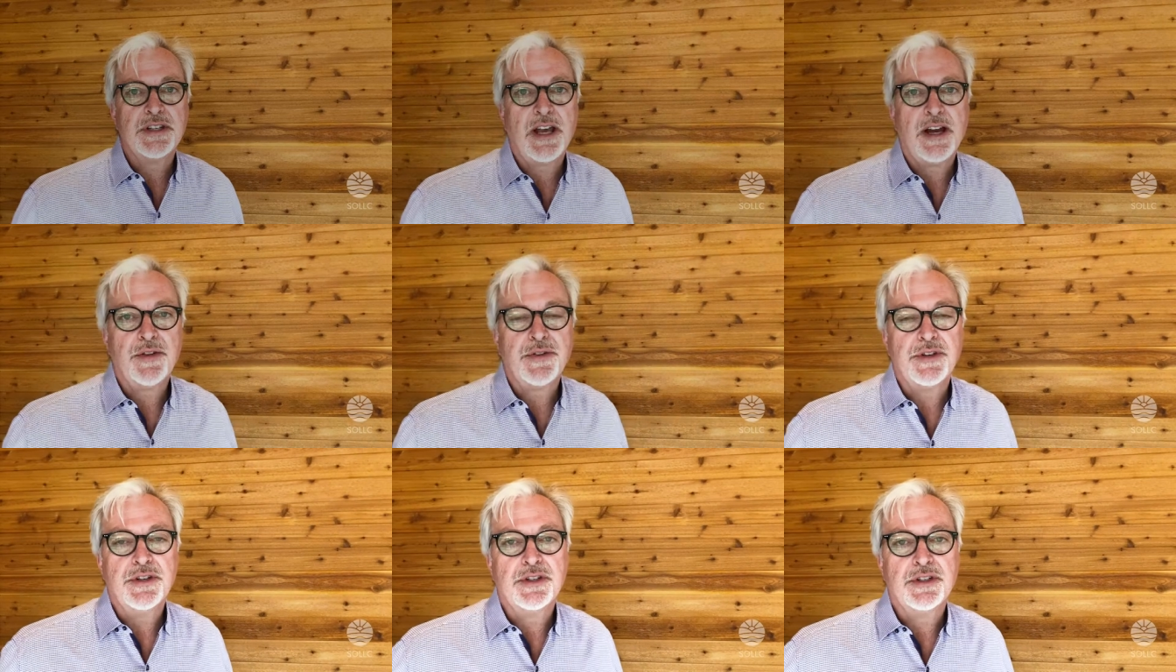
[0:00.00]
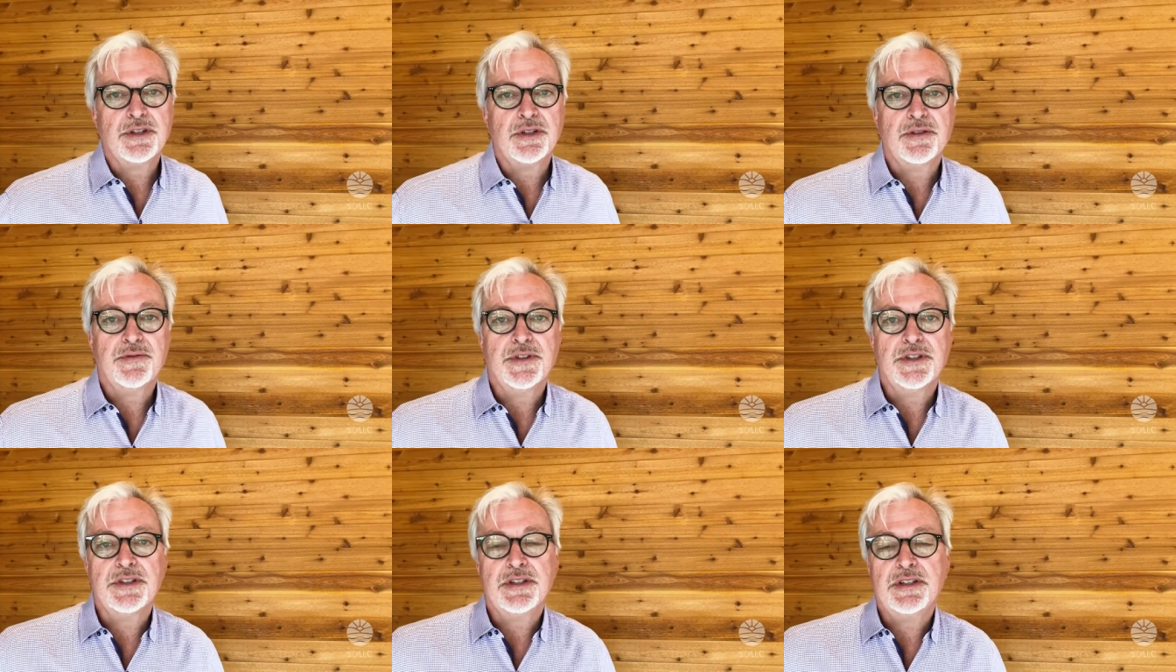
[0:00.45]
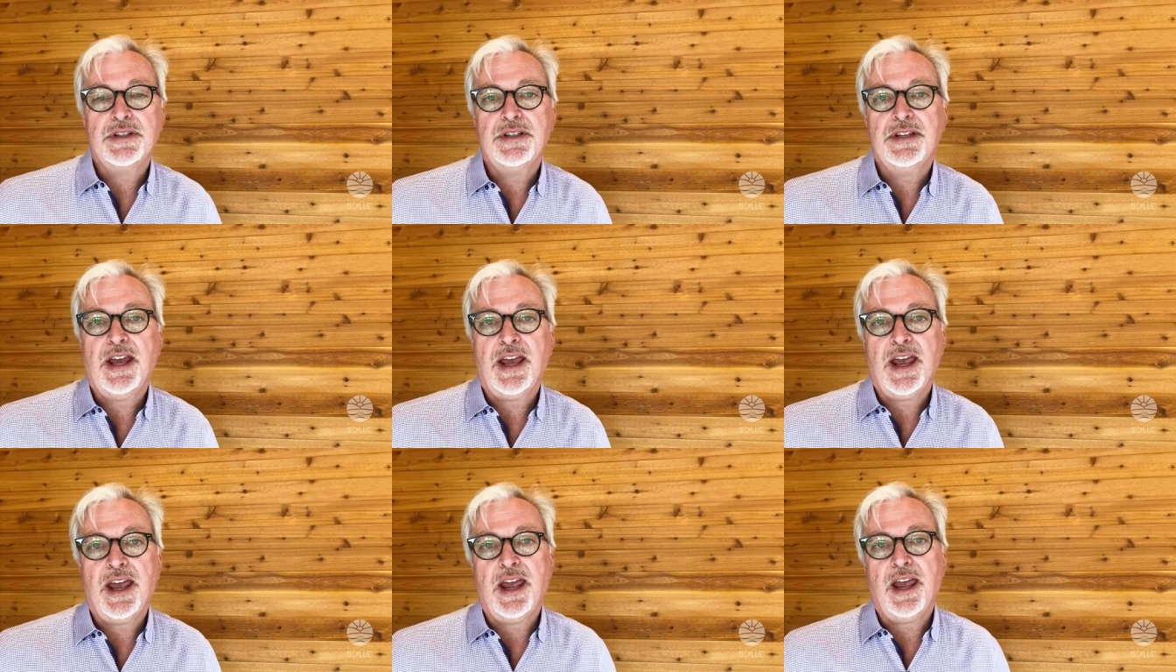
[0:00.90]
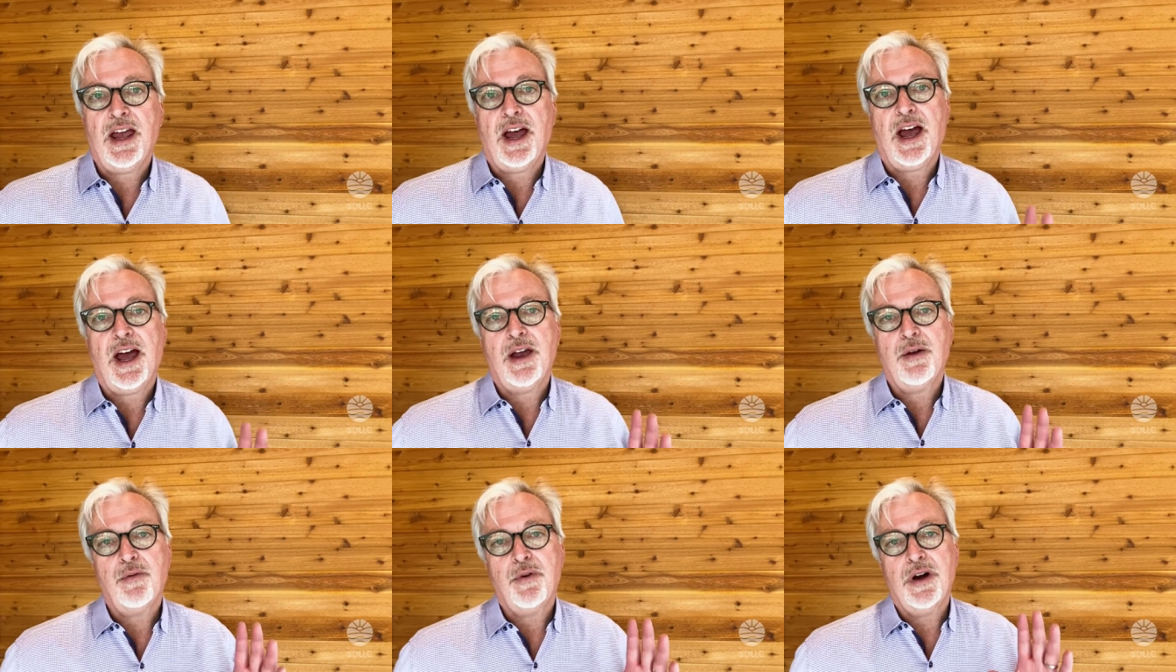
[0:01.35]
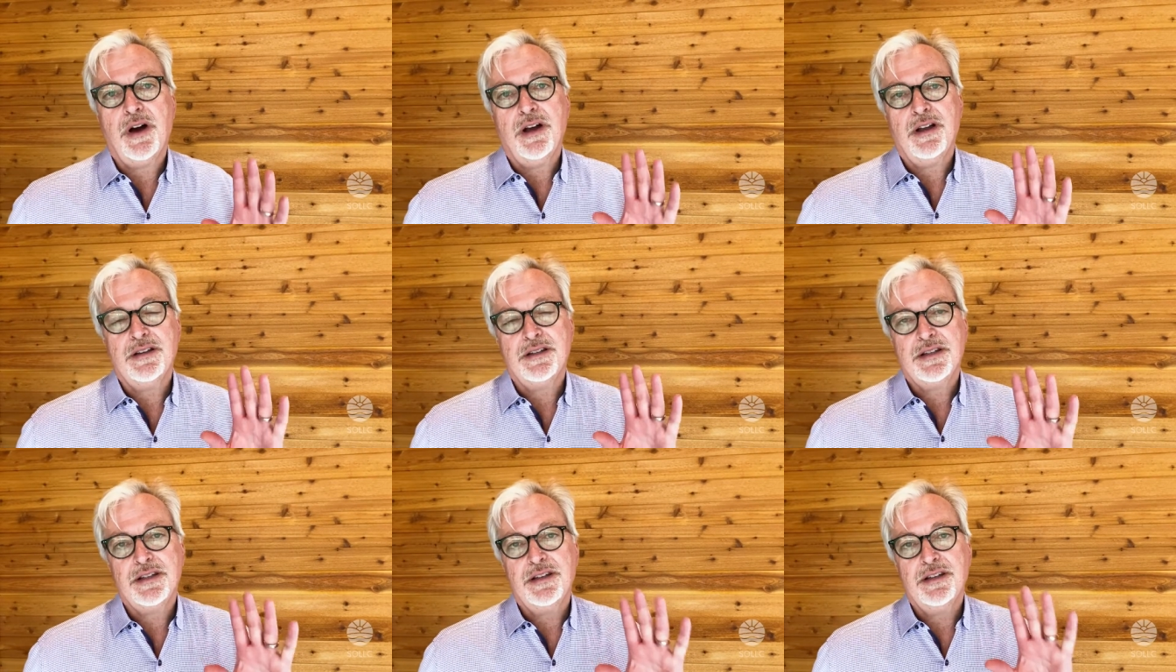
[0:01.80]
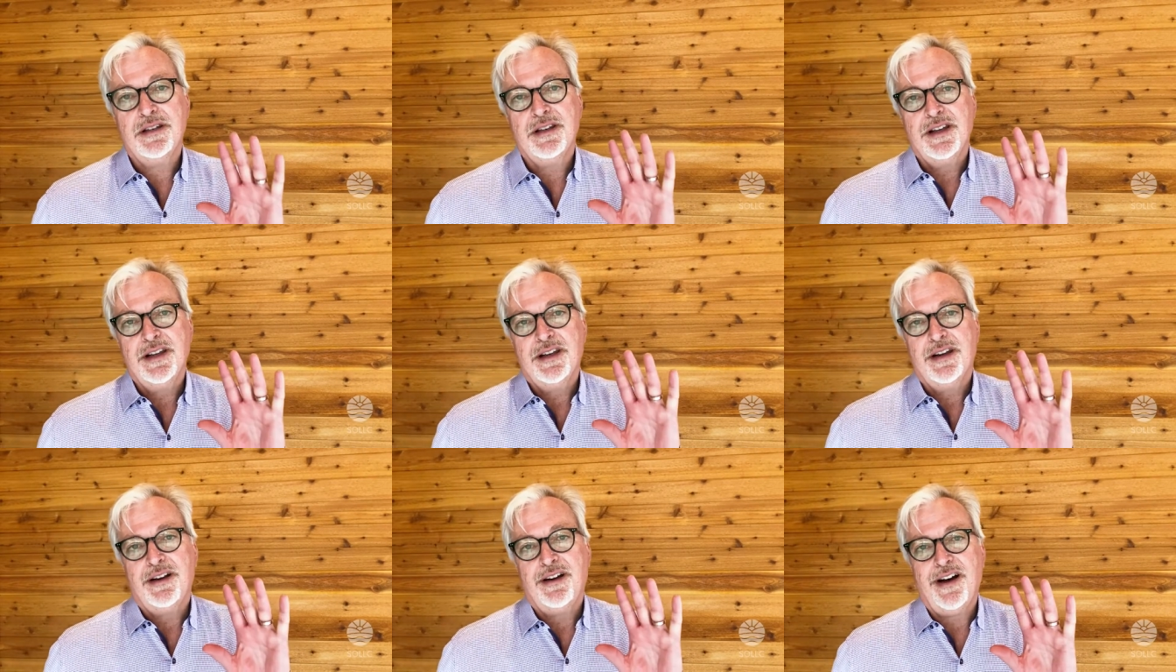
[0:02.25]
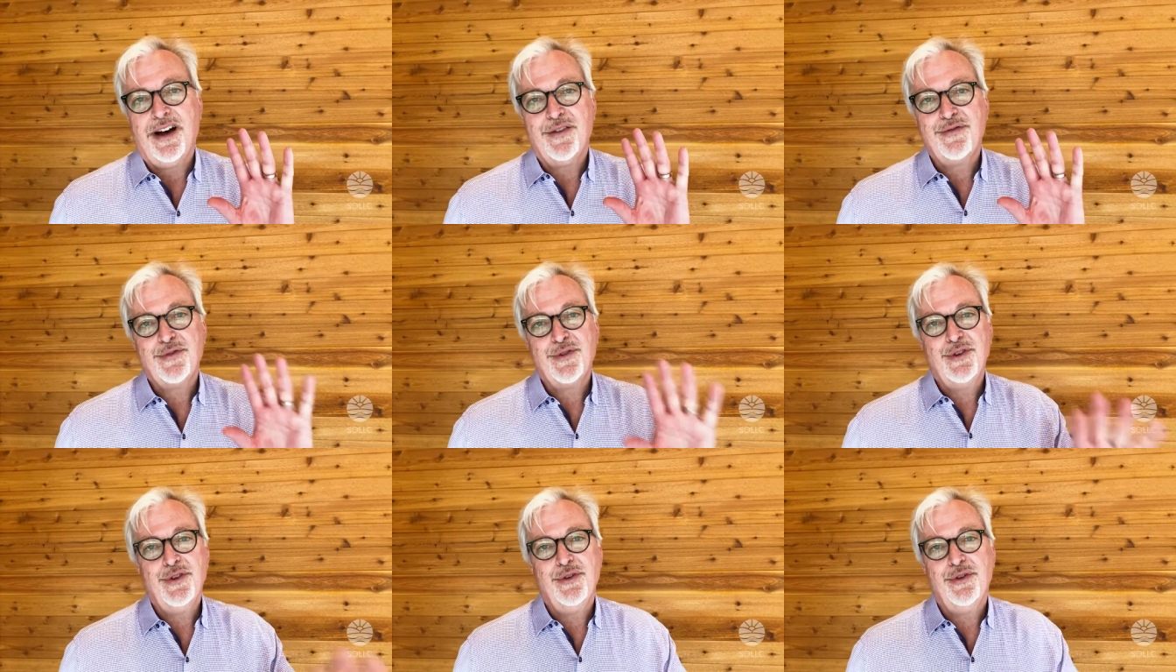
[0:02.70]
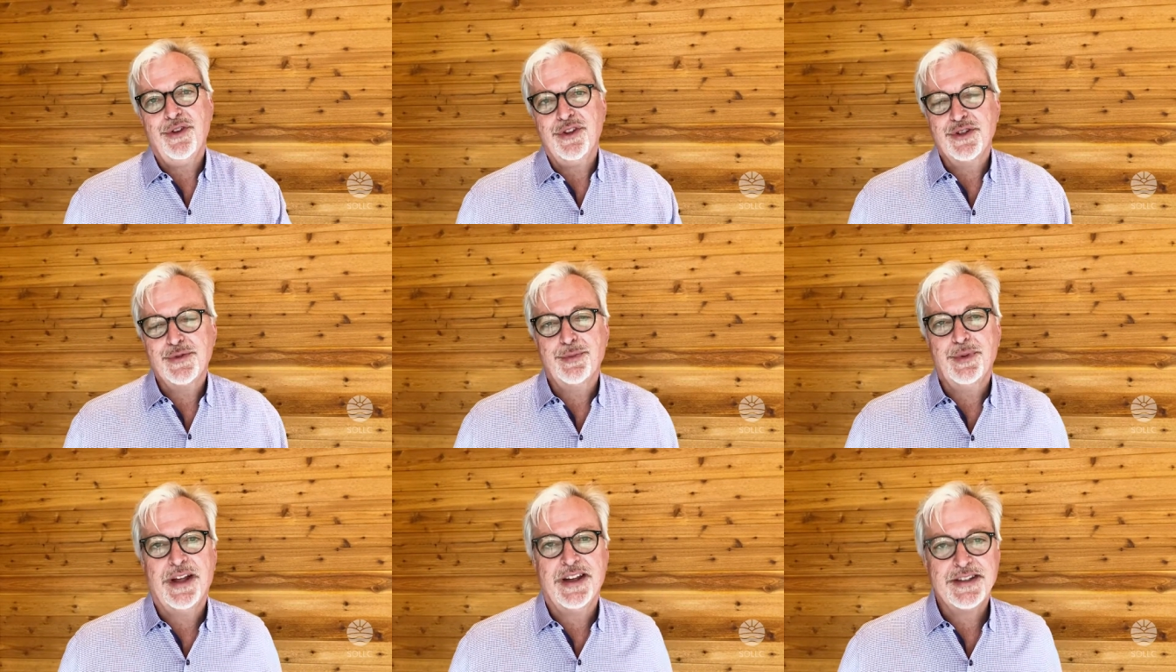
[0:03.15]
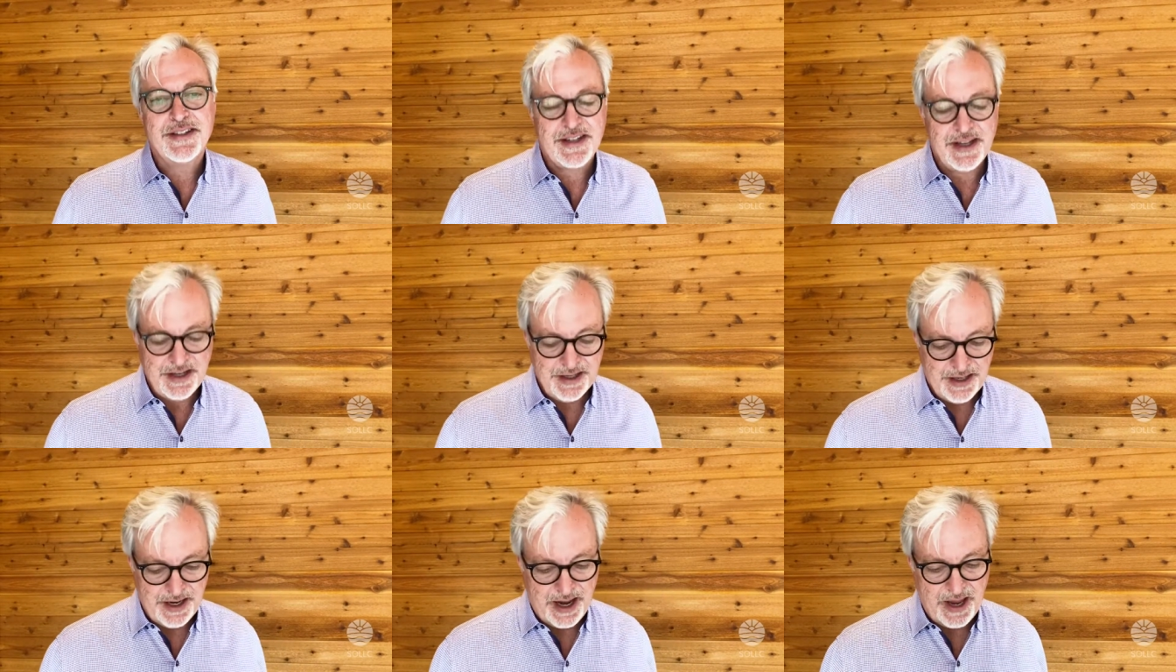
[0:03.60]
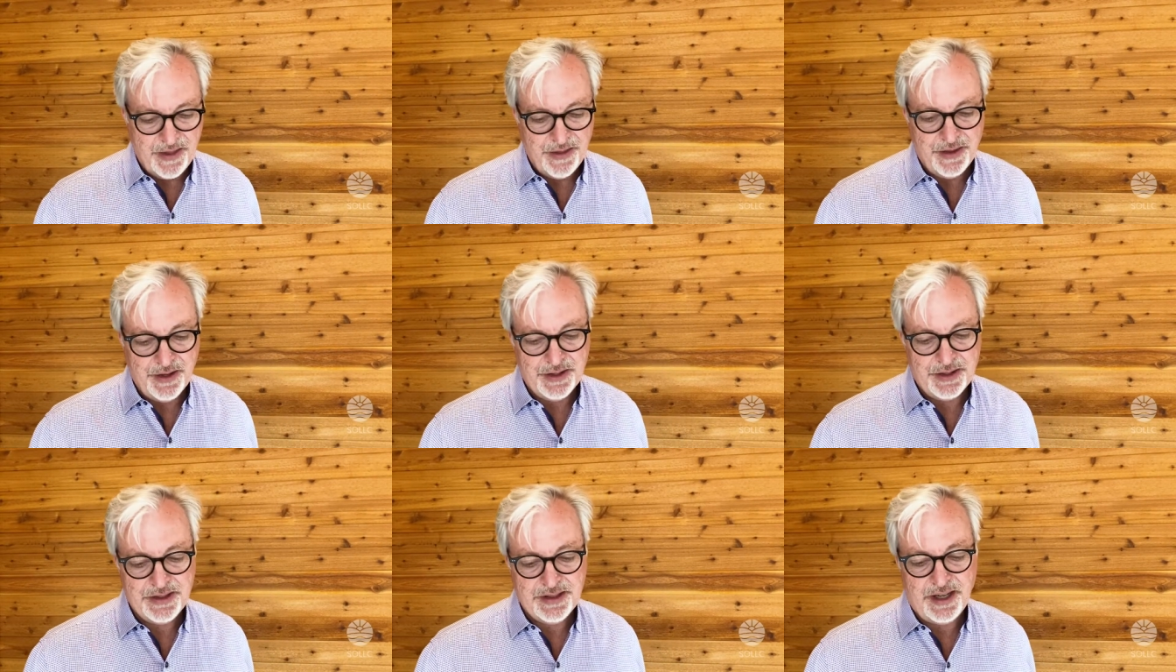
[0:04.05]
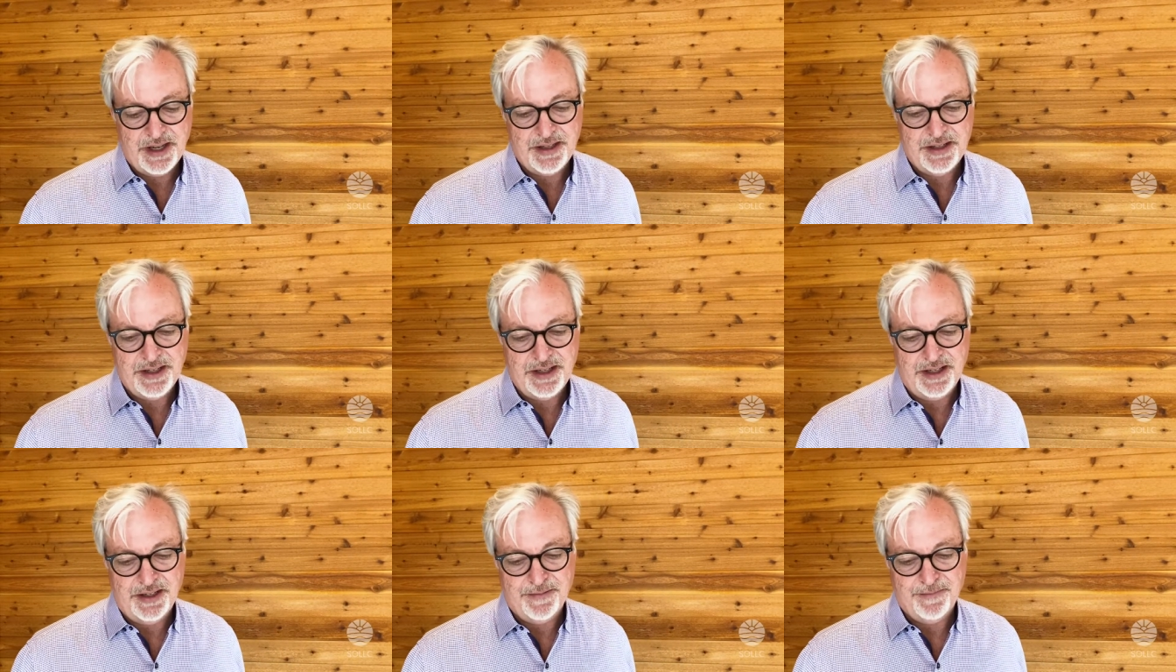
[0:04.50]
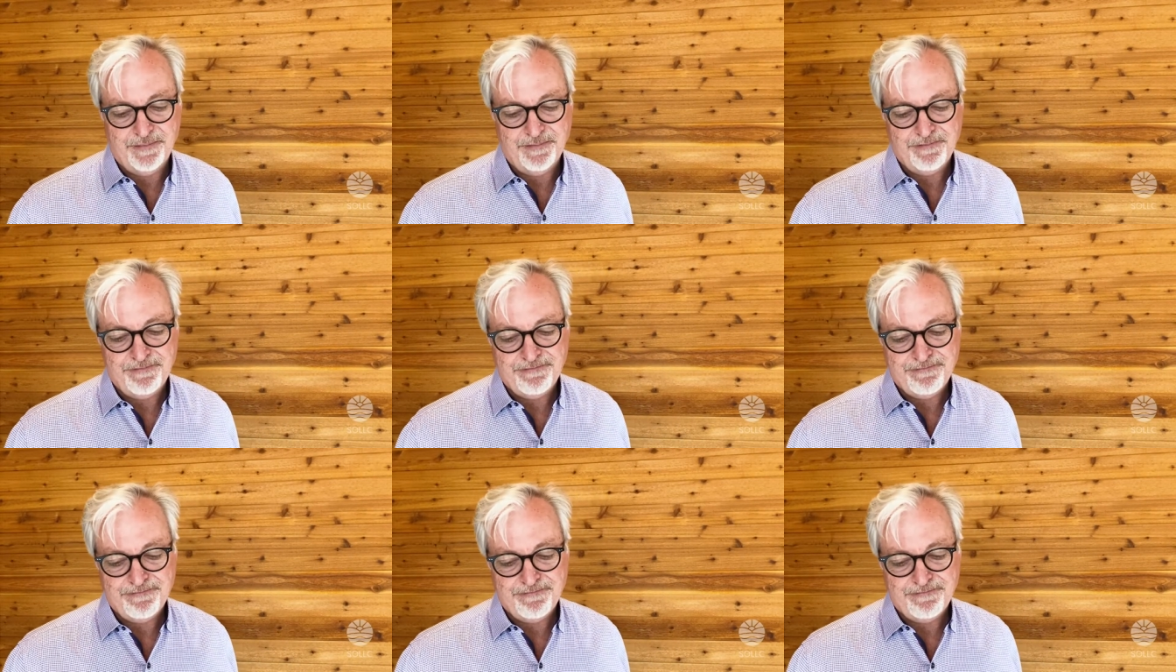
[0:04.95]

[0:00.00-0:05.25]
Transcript: out this service today, I want to offer you this blessing and this sending.